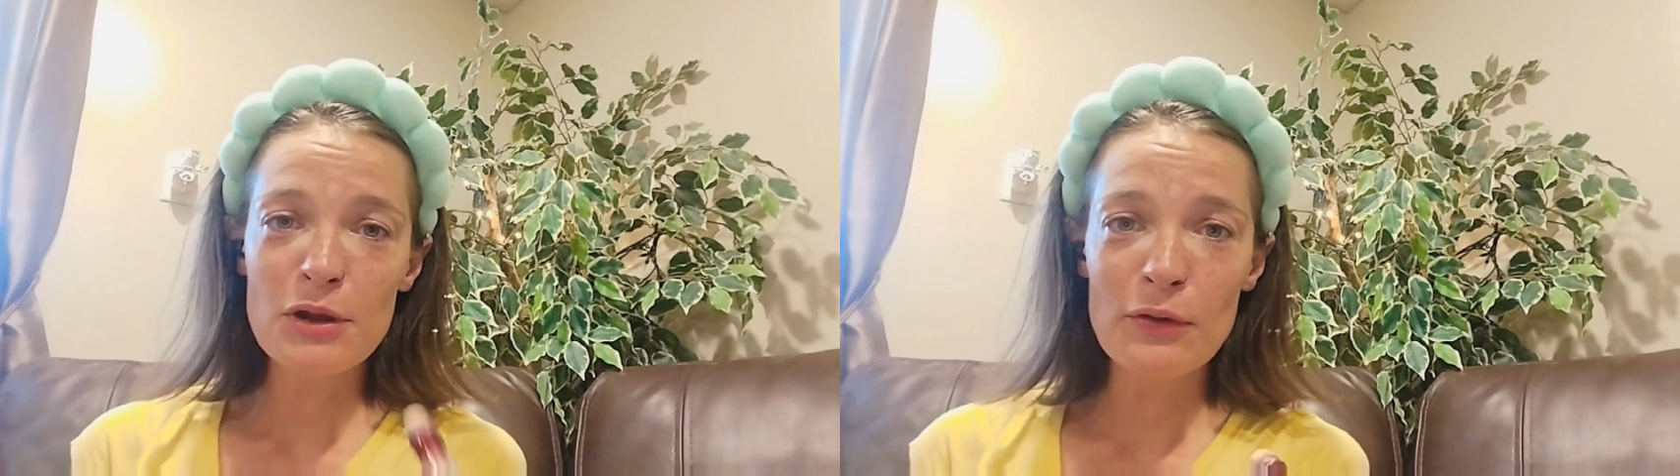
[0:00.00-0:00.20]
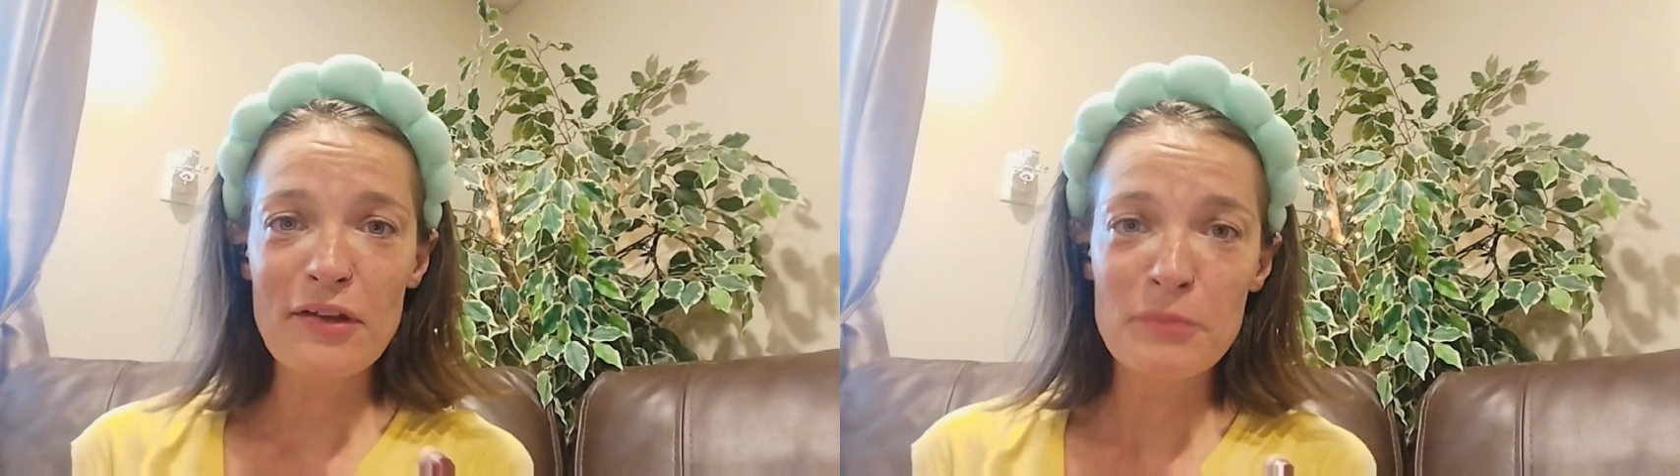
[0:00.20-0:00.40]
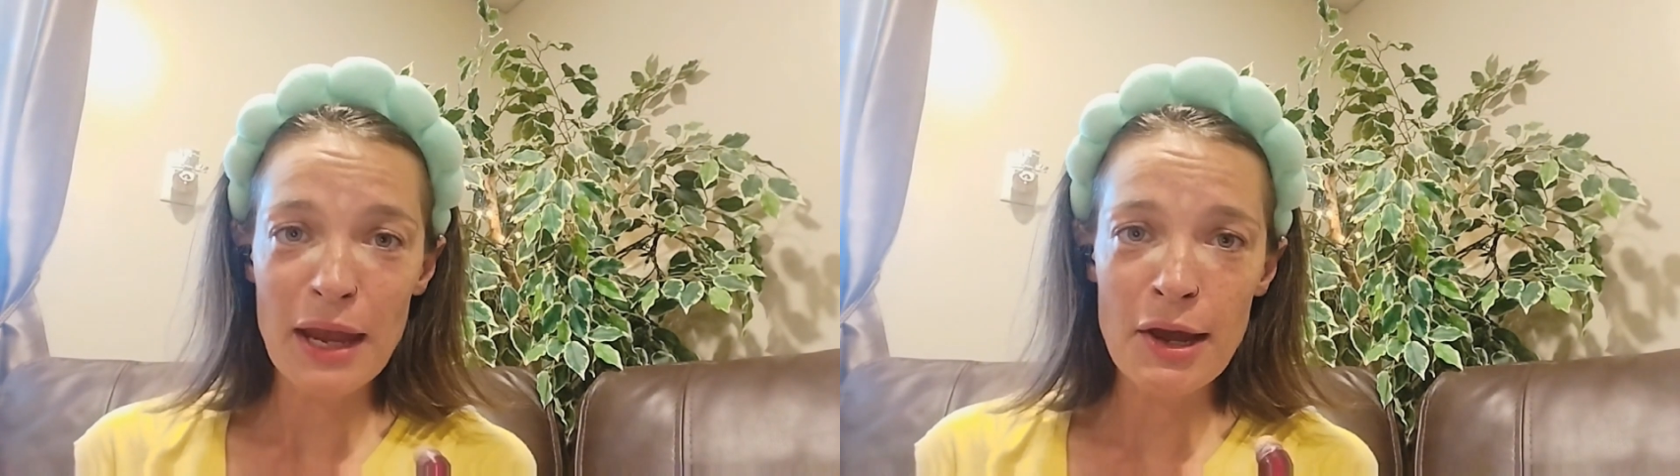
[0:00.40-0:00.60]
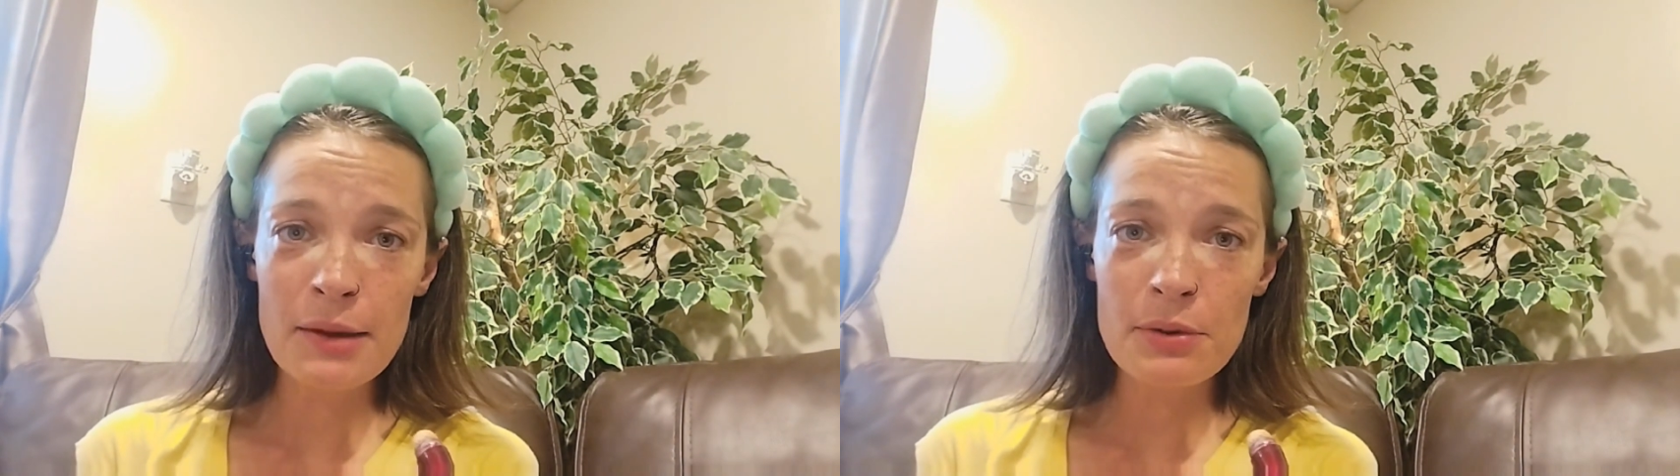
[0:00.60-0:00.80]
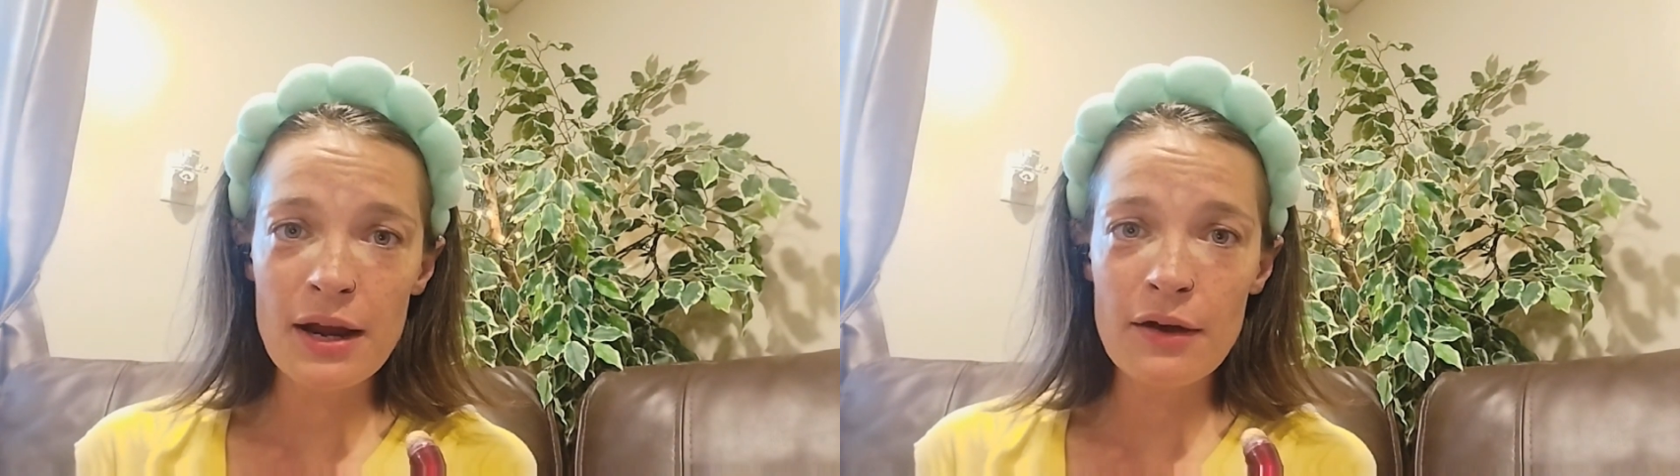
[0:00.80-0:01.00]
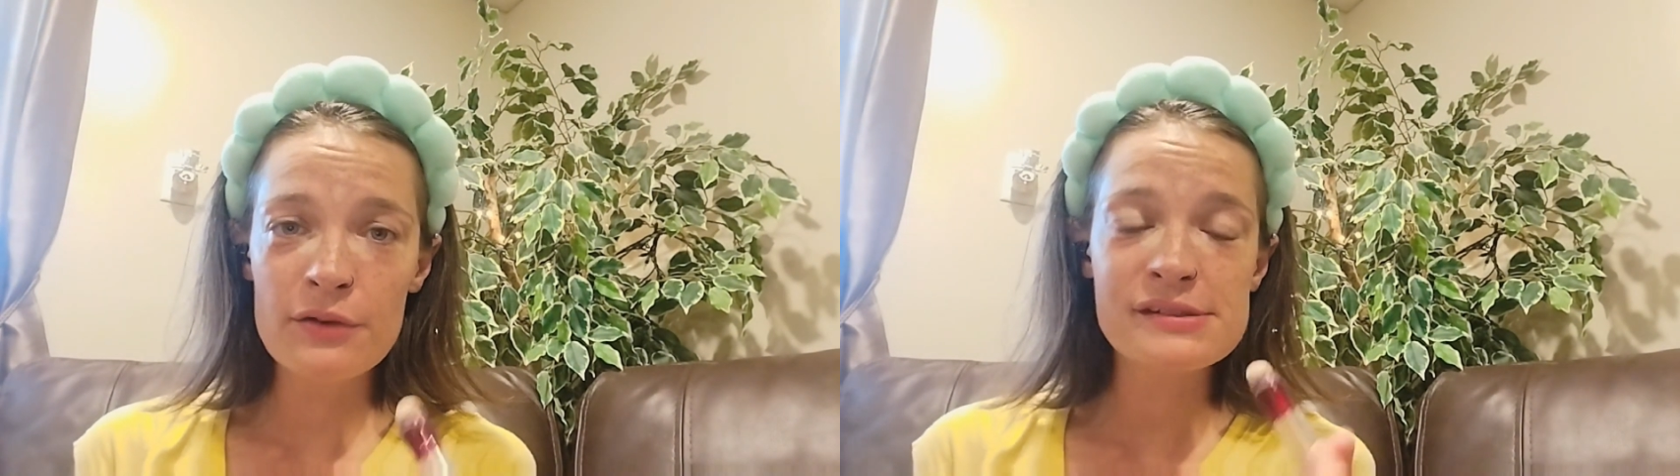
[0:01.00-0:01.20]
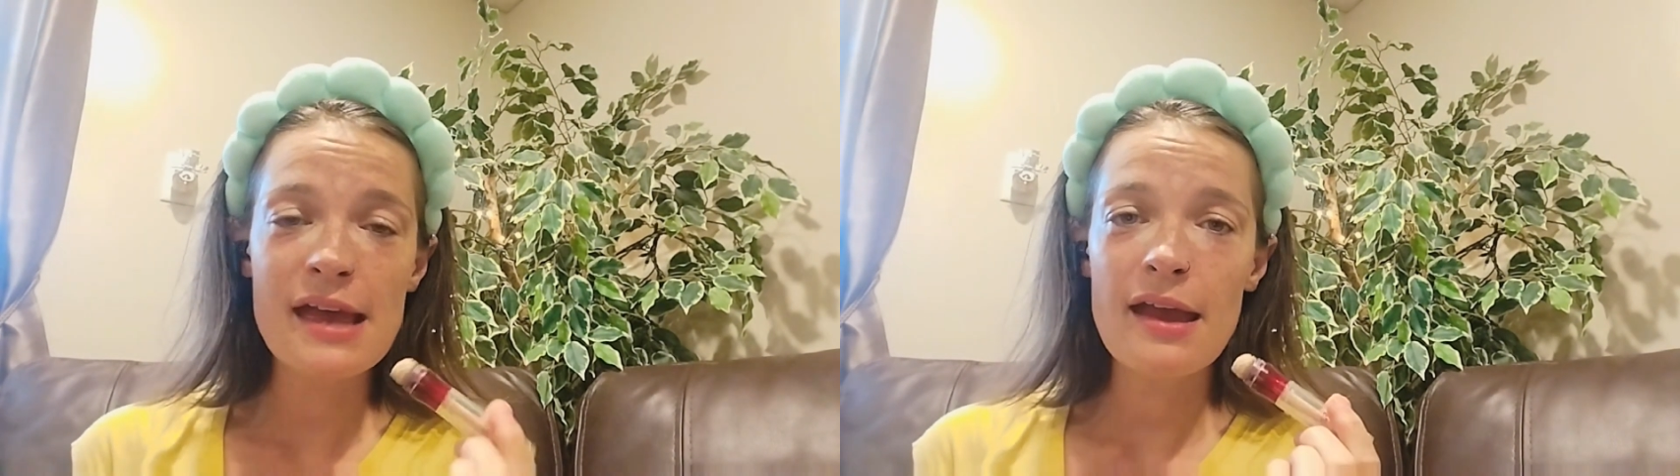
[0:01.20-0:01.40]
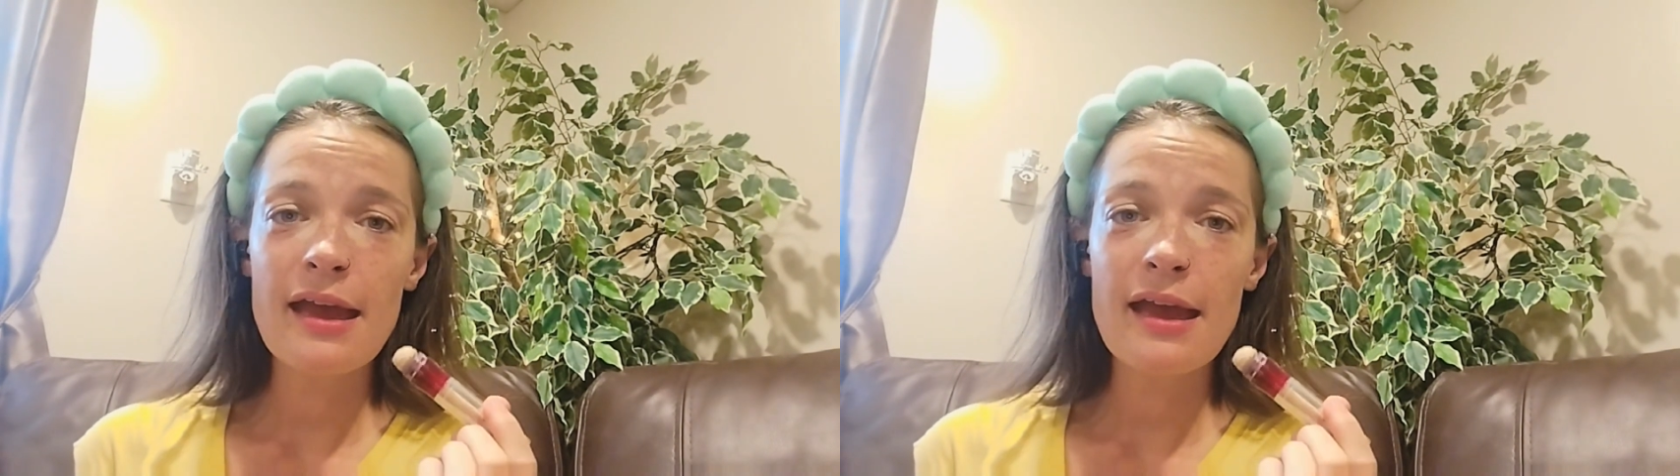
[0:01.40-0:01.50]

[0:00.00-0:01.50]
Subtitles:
middle of my eyebrows,